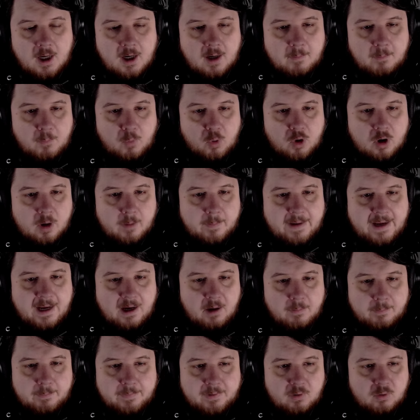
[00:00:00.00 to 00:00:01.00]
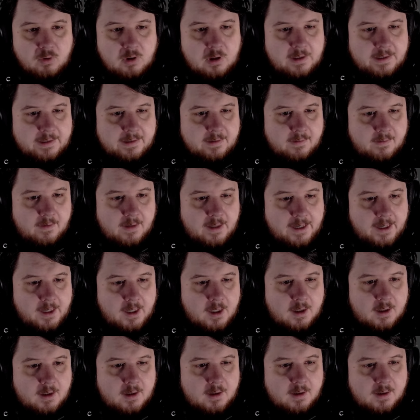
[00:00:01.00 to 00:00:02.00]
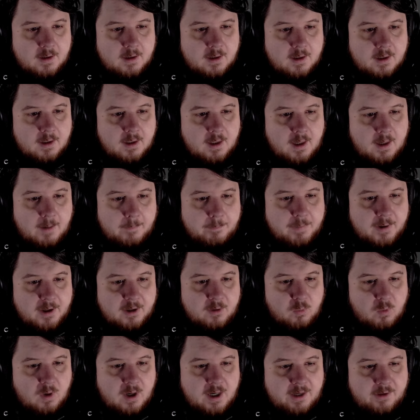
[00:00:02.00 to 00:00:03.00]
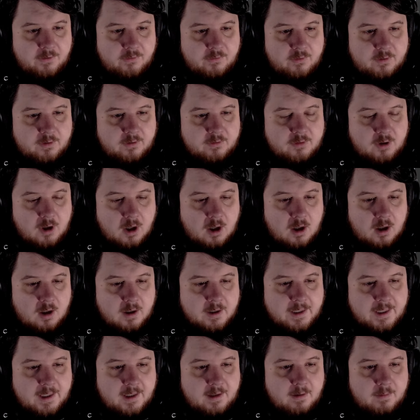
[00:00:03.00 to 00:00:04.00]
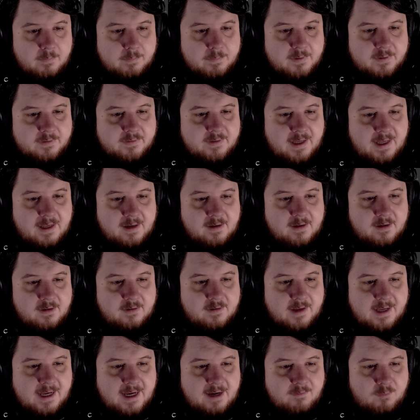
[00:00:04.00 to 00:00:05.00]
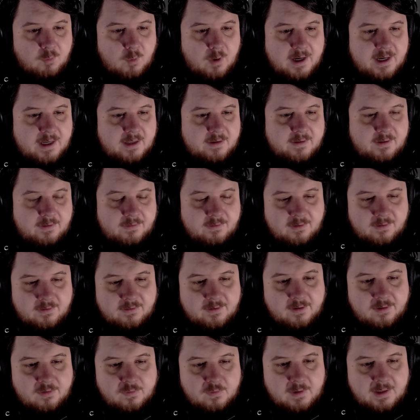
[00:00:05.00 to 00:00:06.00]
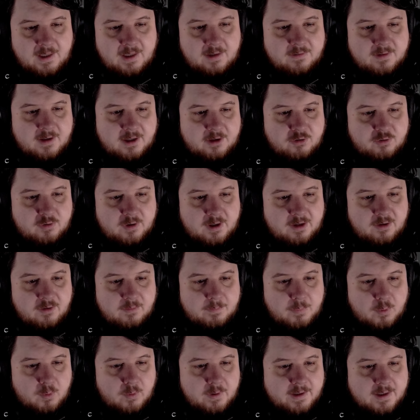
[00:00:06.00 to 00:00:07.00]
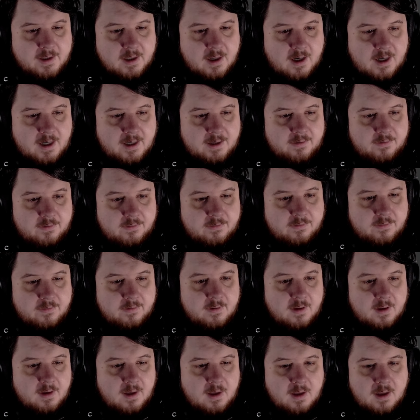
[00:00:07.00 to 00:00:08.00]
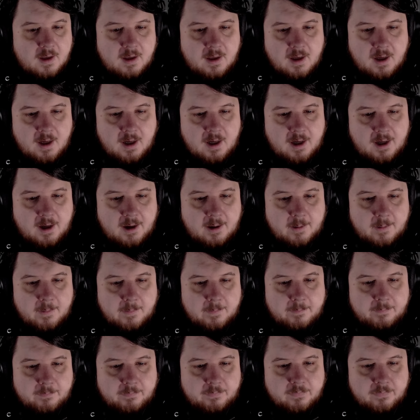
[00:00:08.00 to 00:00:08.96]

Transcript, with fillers: more about Bill Clinton there. Uh, Budweiser and Target pretended to have wildly successful anti-trans boycotts. Um,